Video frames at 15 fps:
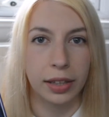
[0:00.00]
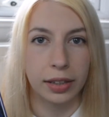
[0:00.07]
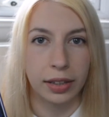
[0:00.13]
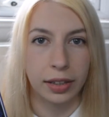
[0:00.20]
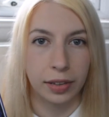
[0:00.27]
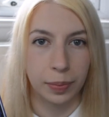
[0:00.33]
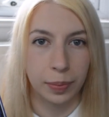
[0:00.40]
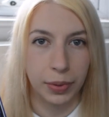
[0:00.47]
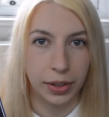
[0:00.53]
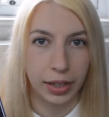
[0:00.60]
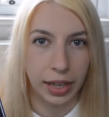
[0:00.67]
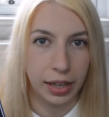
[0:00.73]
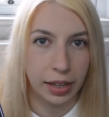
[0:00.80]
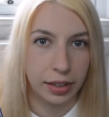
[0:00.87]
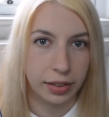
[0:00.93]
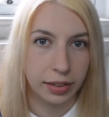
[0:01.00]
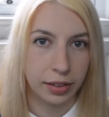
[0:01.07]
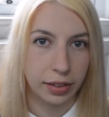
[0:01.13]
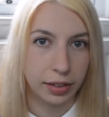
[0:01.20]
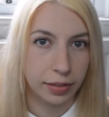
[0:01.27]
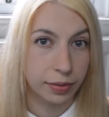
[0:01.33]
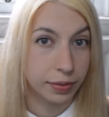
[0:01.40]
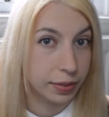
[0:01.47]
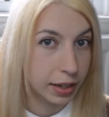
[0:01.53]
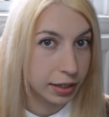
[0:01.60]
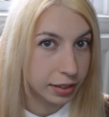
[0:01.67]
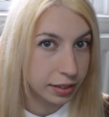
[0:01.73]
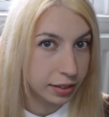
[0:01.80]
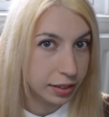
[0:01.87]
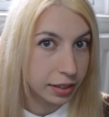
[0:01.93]
this book is
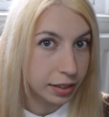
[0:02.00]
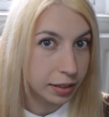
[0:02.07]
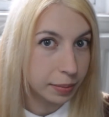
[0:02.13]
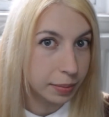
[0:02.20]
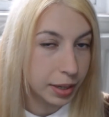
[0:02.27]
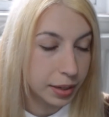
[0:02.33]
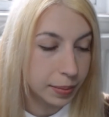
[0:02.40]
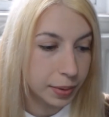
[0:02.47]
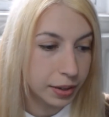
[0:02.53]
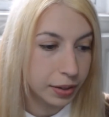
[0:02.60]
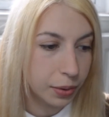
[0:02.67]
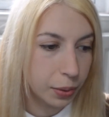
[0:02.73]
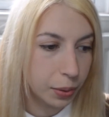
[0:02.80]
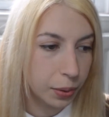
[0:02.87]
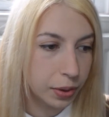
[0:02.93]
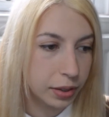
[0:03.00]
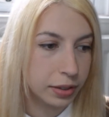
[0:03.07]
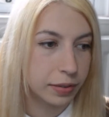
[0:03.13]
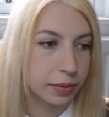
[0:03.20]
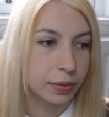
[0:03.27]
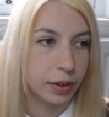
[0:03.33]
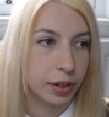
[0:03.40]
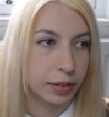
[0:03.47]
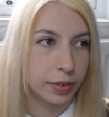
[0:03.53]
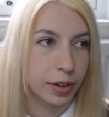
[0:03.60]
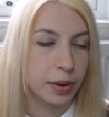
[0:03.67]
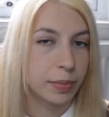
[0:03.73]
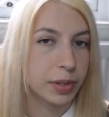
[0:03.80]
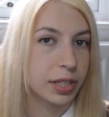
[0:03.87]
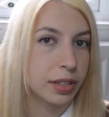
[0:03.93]
fantasy maybe, or it's very
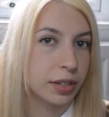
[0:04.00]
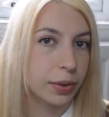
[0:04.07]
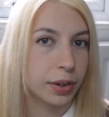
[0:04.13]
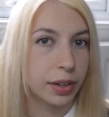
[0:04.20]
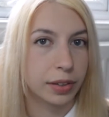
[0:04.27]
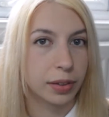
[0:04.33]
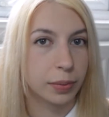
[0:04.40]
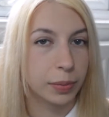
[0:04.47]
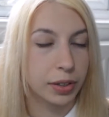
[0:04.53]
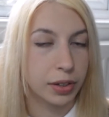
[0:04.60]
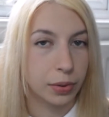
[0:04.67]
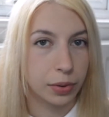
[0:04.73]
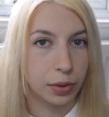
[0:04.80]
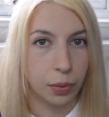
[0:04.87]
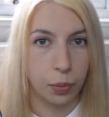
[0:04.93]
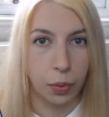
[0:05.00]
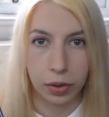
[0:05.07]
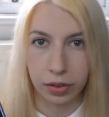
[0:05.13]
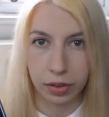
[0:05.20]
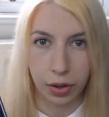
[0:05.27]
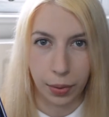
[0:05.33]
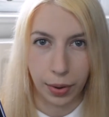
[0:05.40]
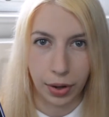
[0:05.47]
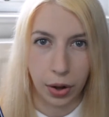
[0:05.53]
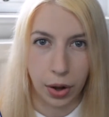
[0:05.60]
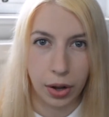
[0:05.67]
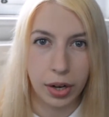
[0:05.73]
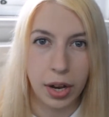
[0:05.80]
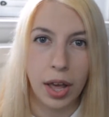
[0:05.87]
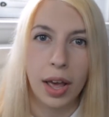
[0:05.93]
mysterious and we don't know what's going
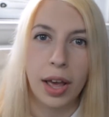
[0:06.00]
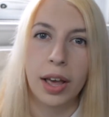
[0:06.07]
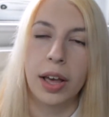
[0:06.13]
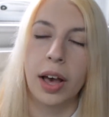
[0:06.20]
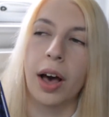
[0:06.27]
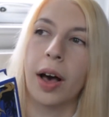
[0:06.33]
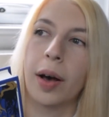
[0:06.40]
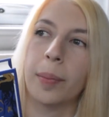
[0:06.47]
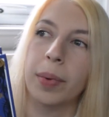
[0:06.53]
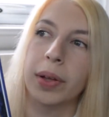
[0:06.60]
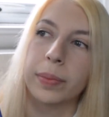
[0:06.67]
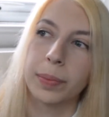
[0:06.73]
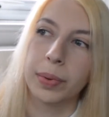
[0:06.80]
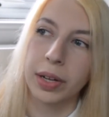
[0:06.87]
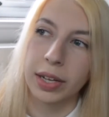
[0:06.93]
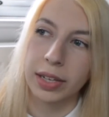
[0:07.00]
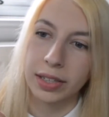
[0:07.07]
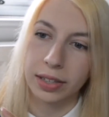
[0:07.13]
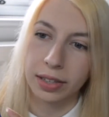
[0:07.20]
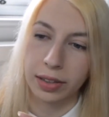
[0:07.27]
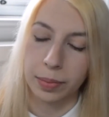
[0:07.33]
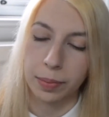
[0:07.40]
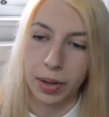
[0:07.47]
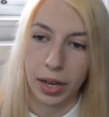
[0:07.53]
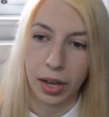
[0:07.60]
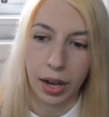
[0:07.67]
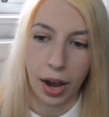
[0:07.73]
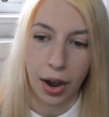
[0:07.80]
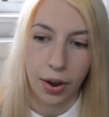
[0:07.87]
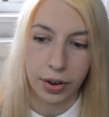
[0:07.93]
on. But the main
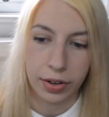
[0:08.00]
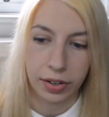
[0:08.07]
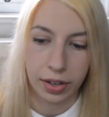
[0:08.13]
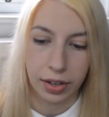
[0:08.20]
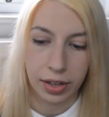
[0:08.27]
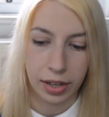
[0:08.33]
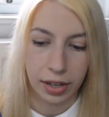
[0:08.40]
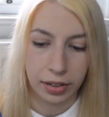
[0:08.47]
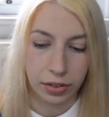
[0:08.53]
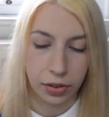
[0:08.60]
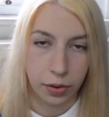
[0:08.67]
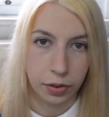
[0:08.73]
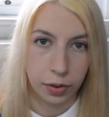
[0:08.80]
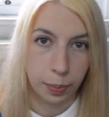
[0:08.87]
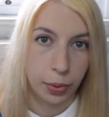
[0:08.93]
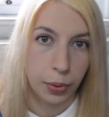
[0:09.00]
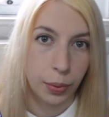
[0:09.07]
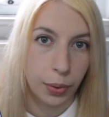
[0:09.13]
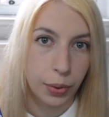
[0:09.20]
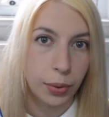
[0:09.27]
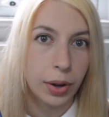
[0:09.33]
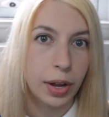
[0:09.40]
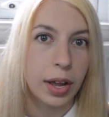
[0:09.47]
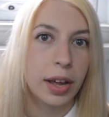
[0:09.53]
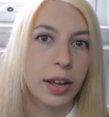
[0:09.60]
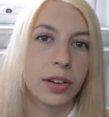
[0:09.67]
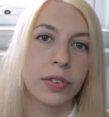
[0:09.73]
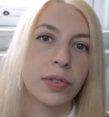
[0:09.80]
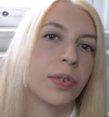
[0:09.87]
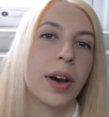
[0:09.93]
character has gone to Peru
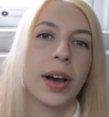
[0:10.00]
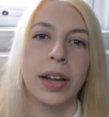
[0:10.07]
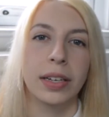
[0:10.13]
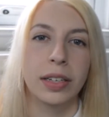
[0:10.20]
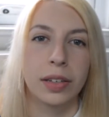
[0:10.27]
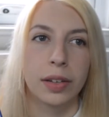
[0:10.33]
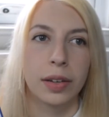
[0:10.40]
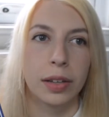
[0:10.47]
to find